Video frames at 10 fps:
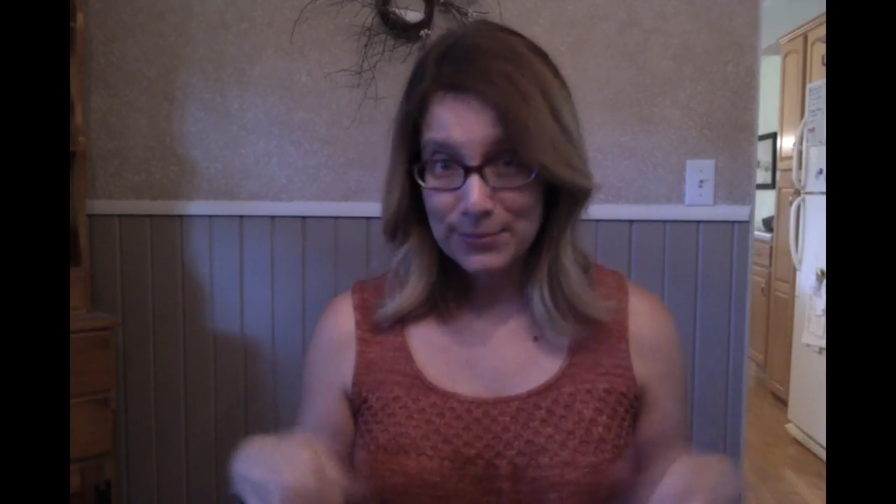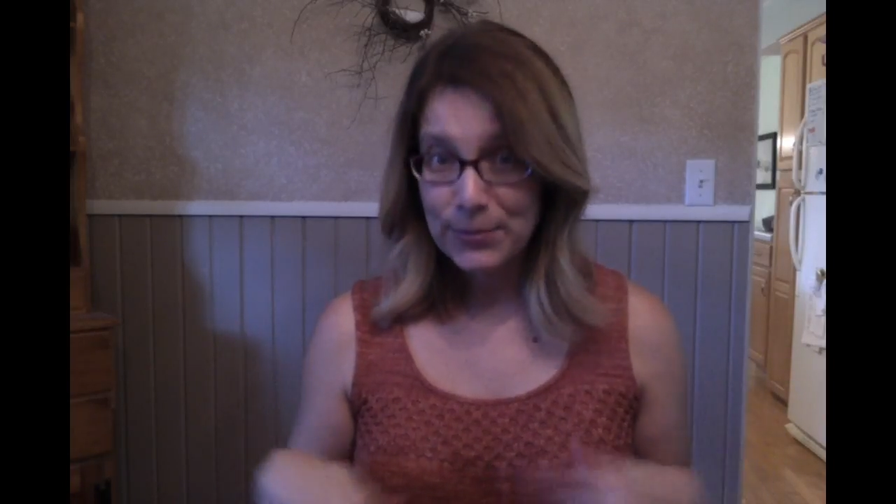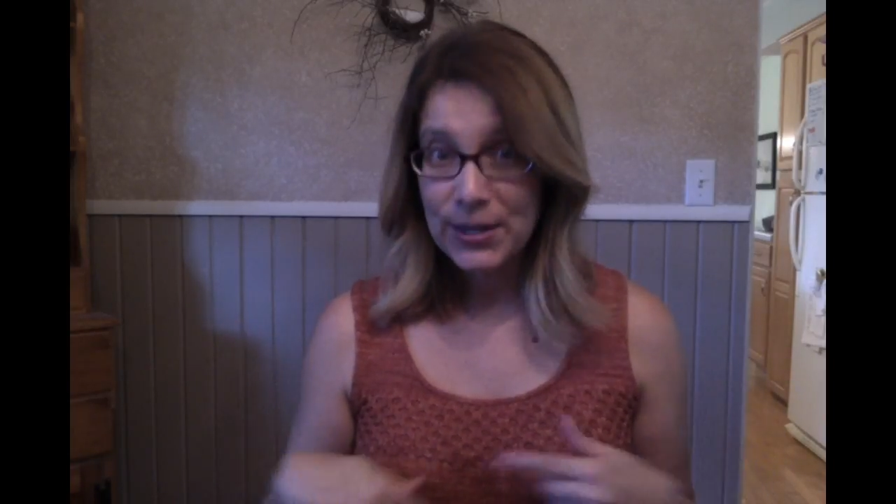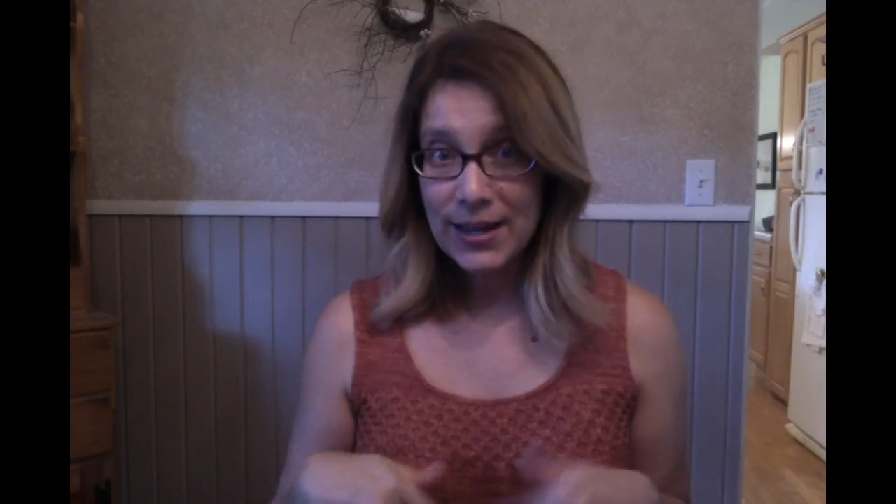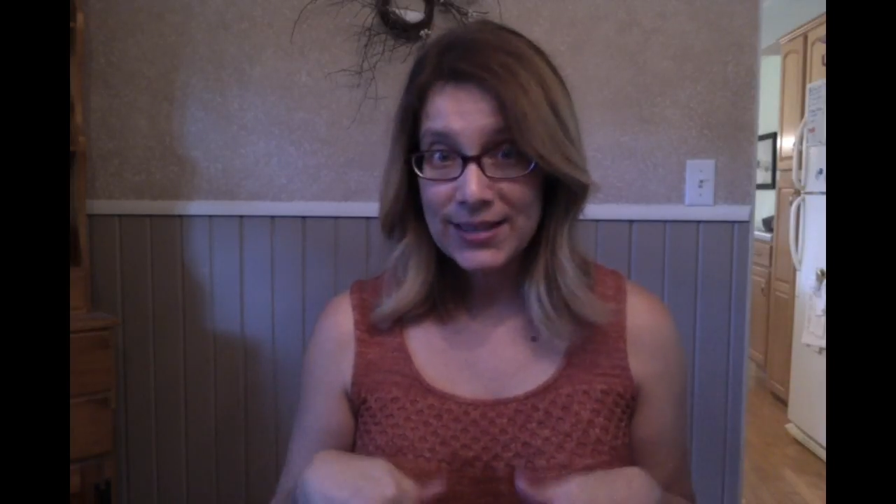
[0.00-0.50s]

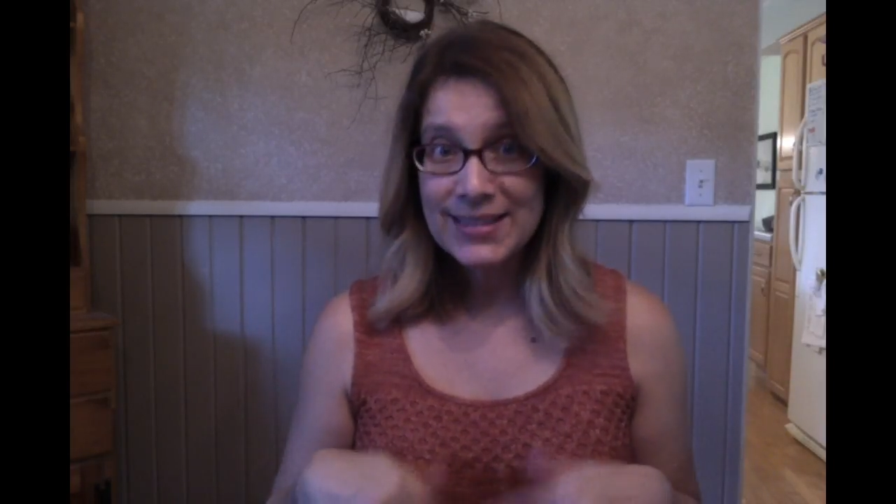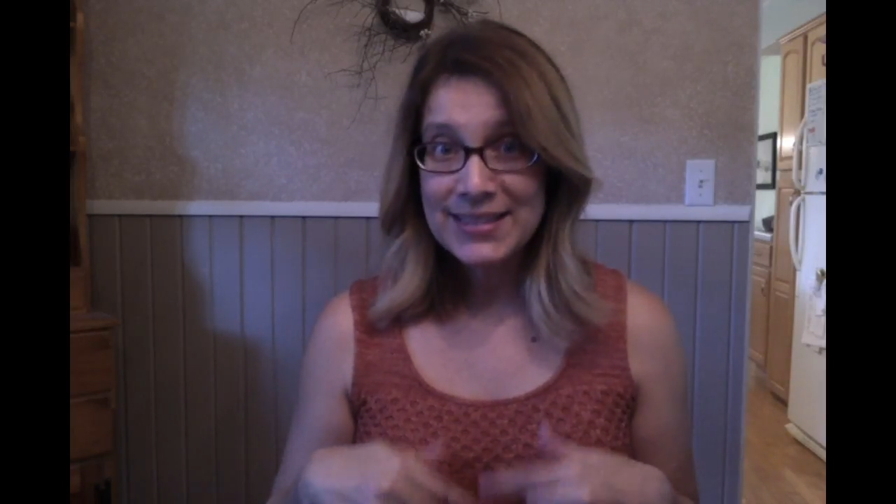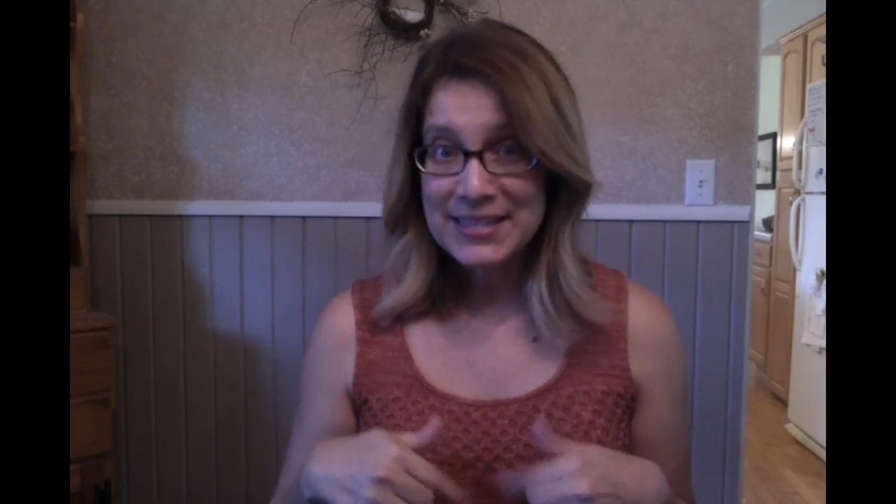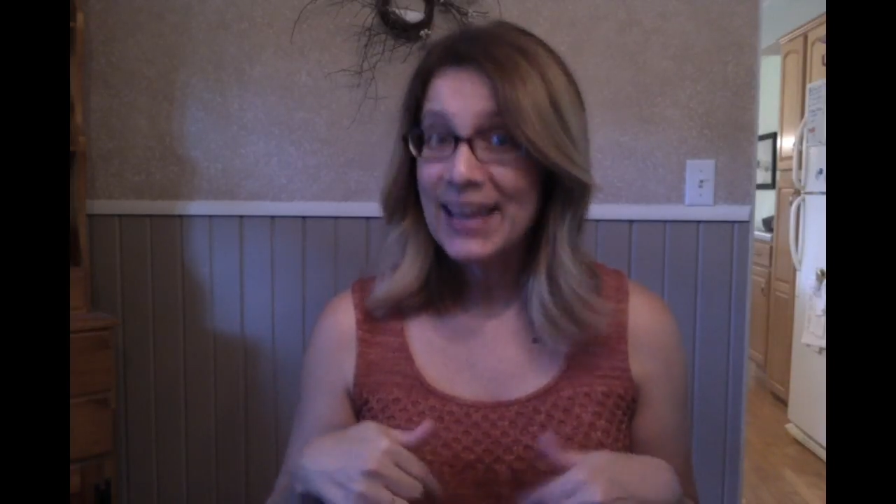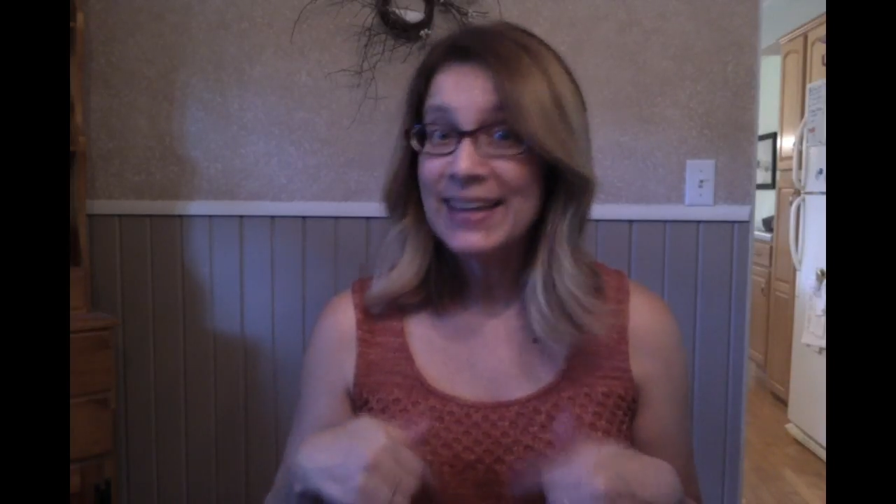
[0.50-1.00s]
guts
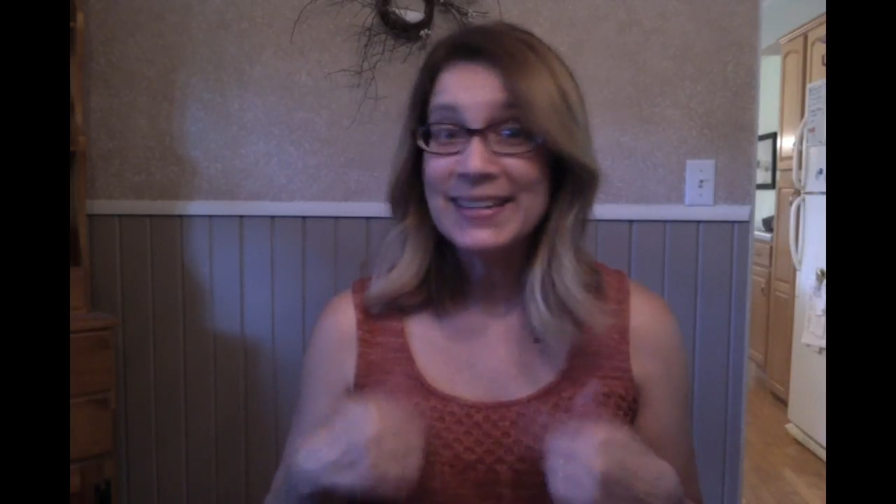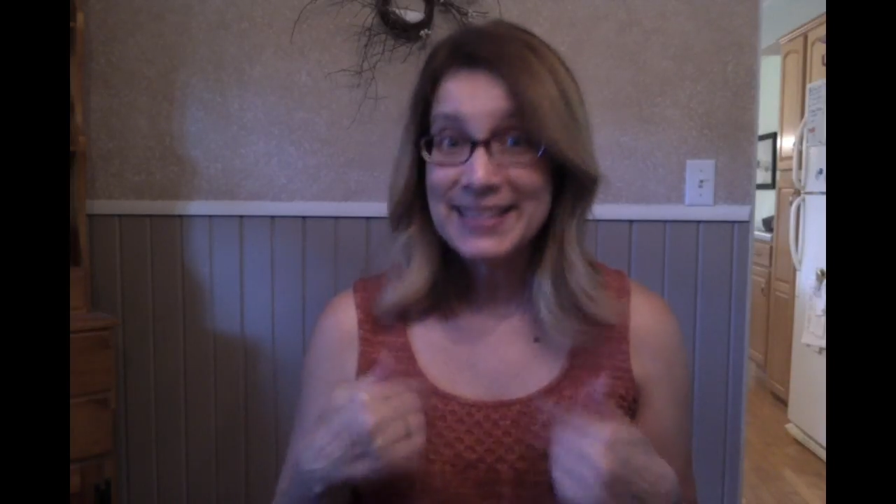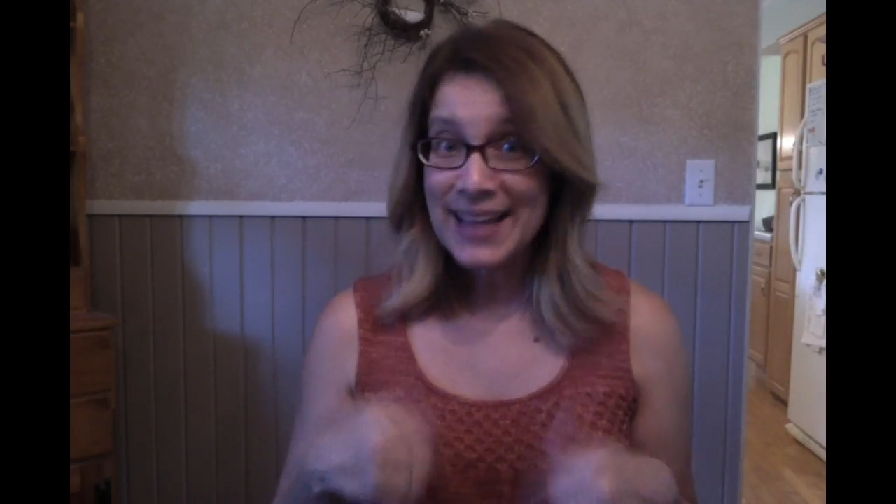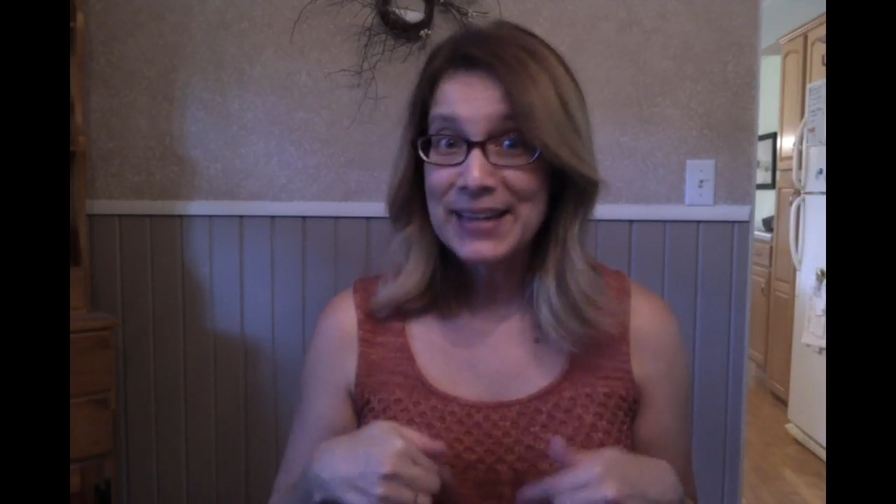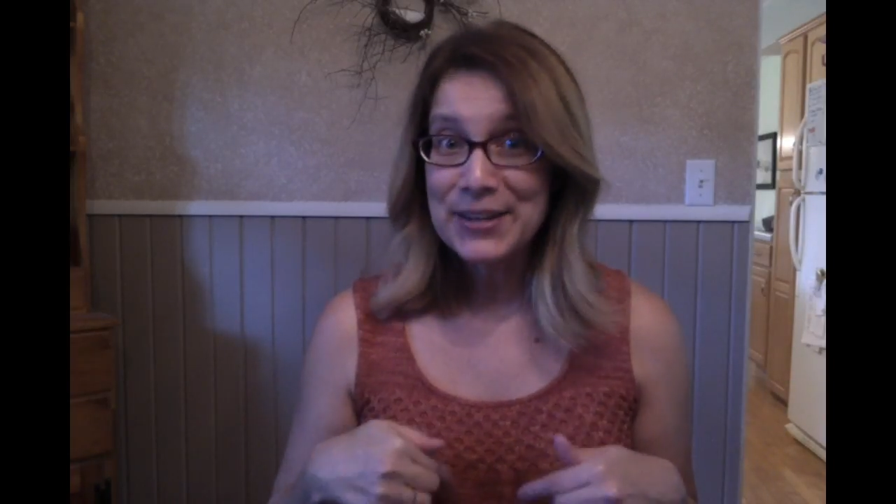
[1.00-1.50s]
say it is
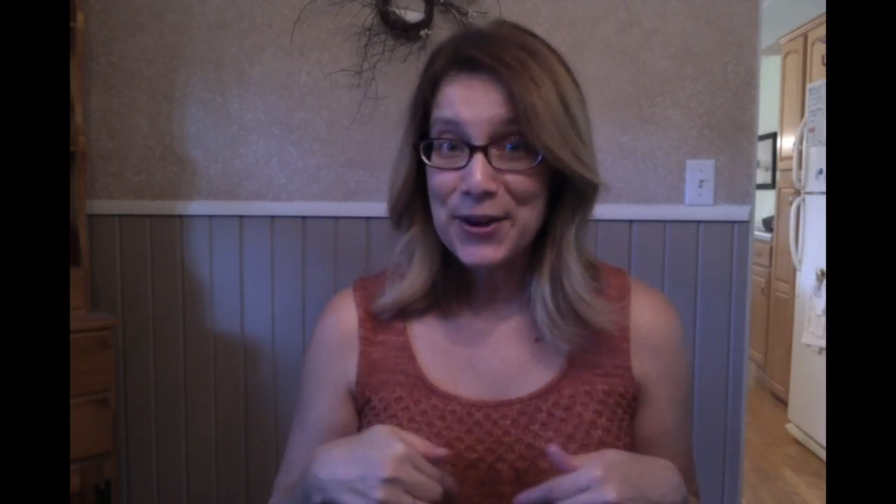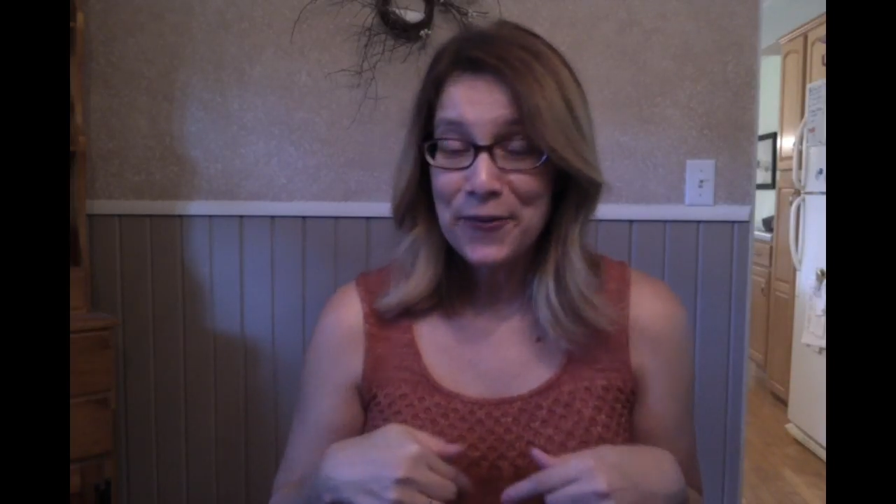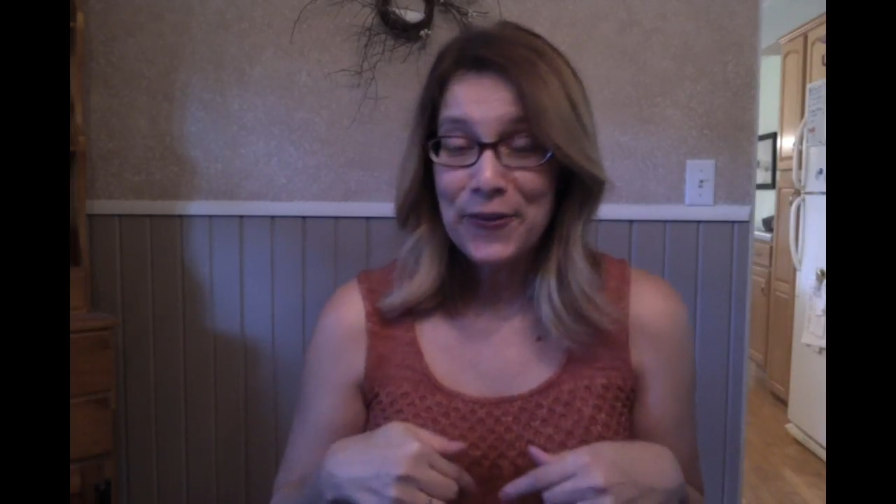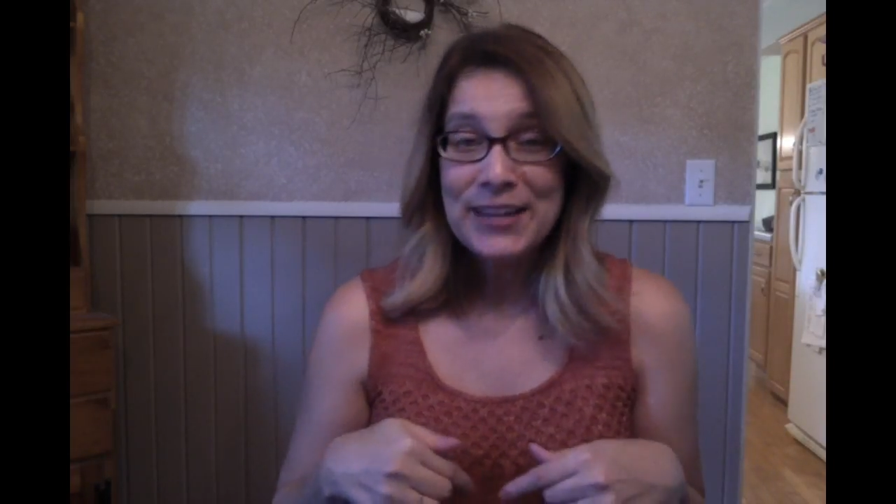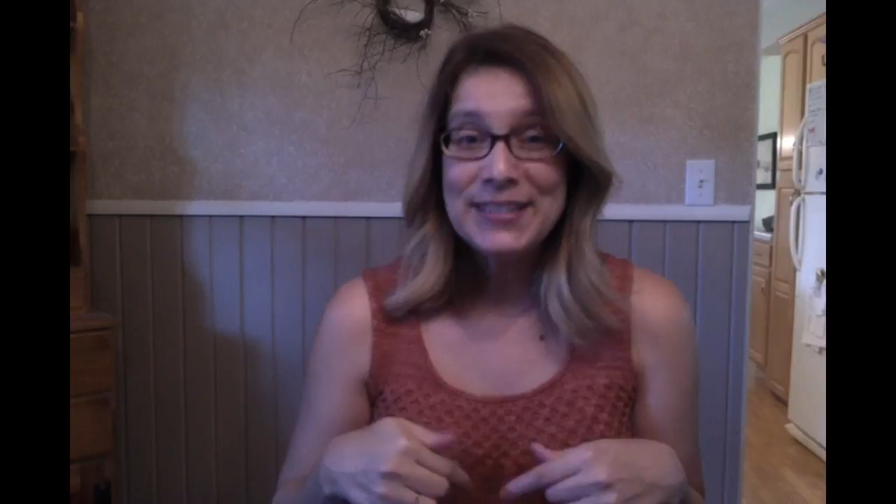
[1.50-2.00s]
not dairy-free.